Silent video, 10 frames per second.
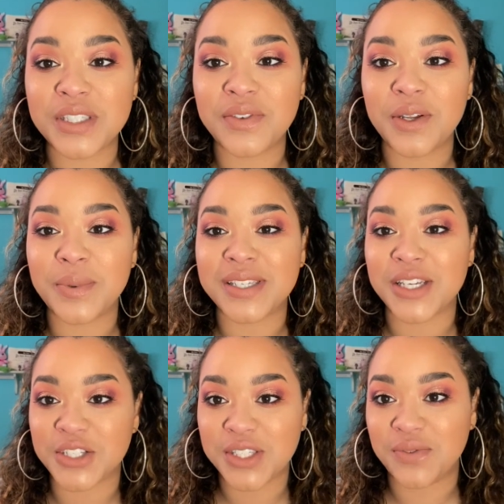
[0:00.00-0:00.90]
this video because
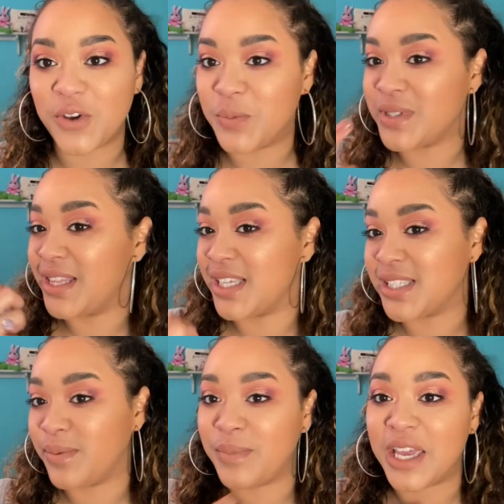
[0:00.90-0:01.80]
I just filmed
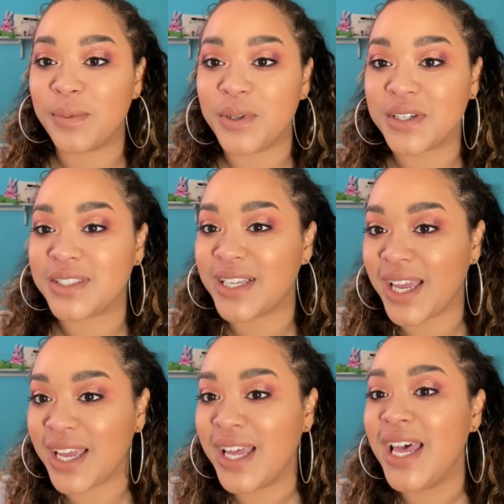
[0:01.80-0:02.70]
this makeup look
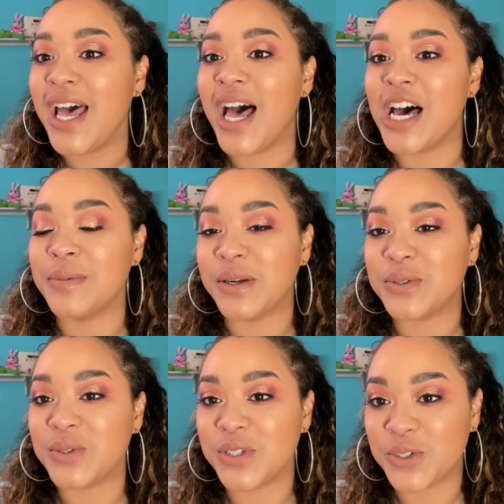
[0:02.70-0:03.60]
today, and I
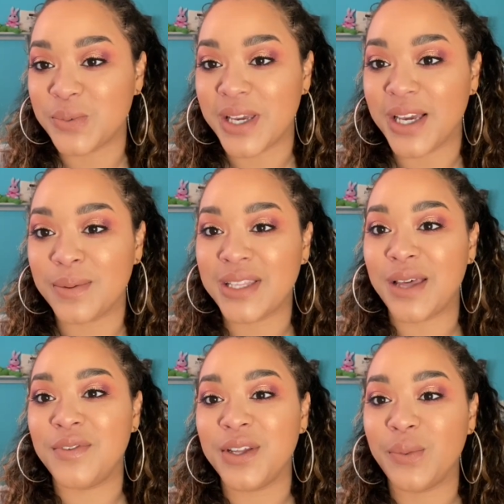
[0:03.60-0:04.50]
was using new makeup, and
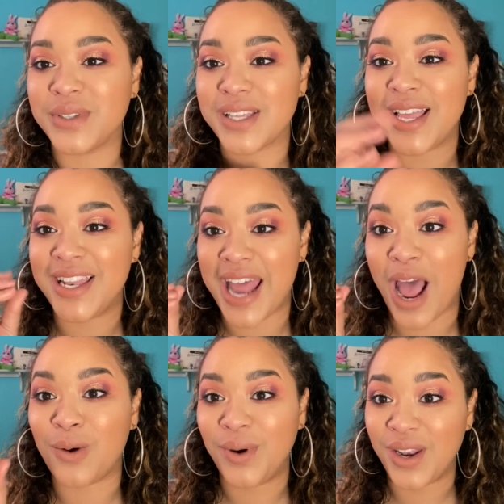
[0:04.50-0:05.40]
that video was an
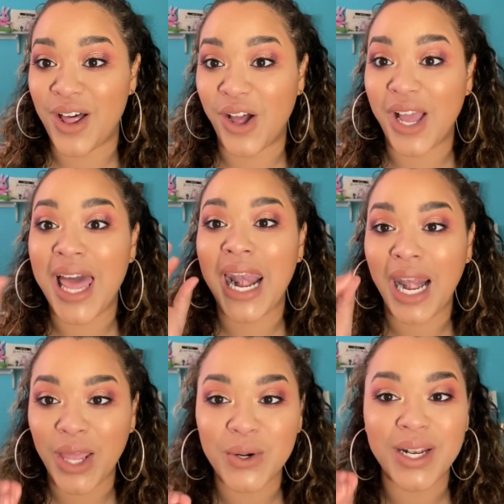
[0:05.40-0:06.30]
hour long,
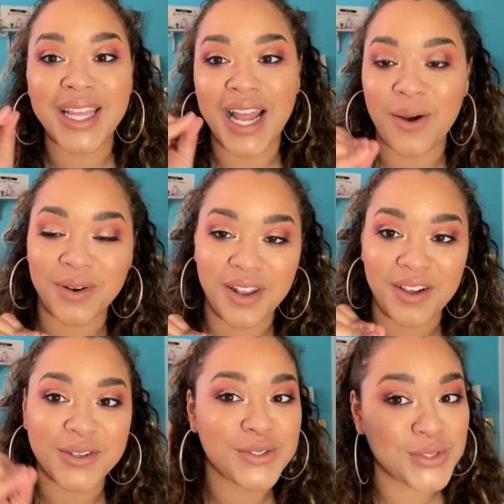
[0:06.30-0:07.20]
literally an hour
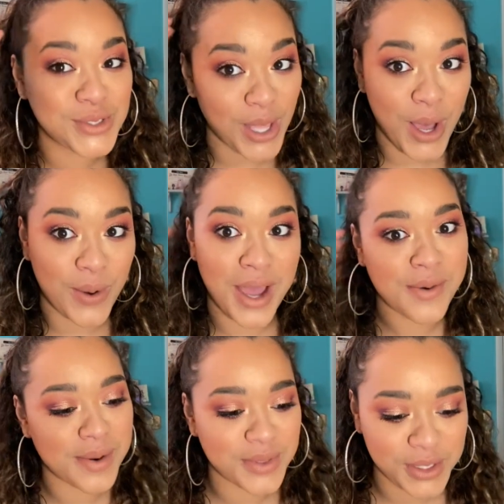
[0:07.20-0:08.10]
long. So I
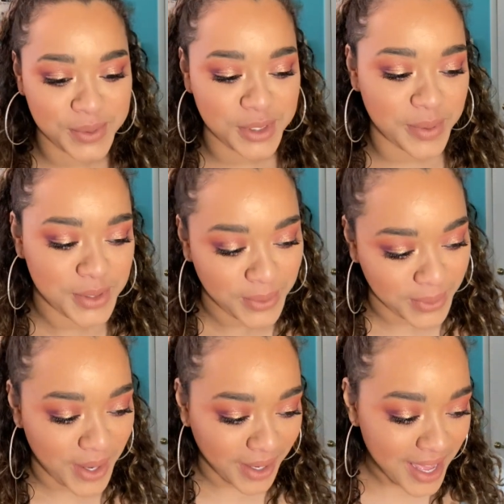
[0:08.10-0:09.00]
don't want this one to be too
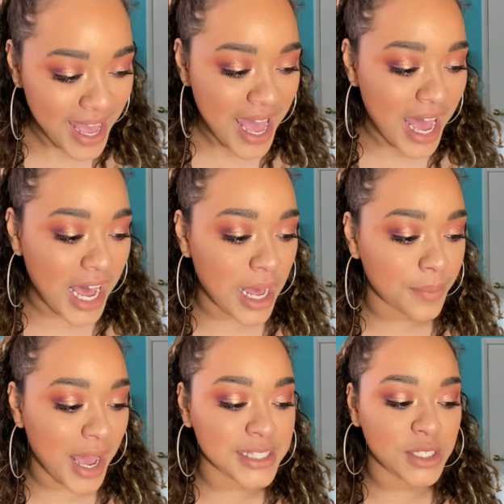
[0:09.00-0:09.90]
long.
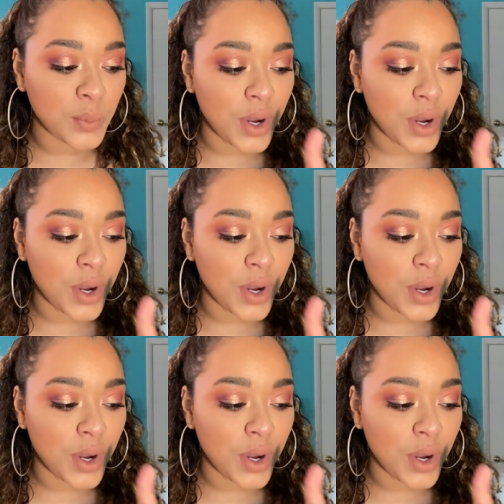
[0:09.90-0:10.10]
I did